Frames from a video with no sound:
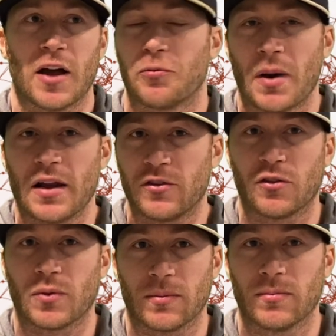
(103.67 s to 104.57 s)
A spread is
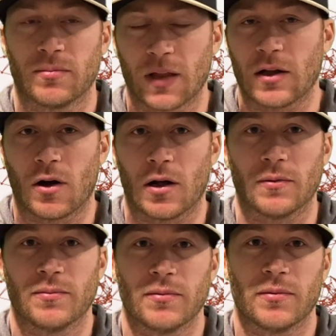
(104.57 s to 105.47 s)
just what they
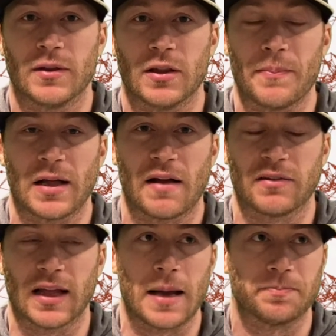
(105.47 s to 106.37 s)
call the meal after
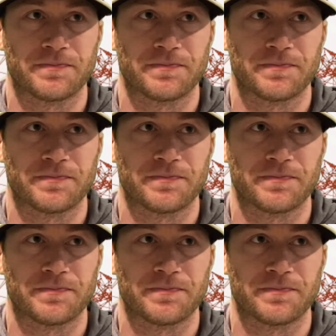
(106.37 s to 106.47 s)
the game.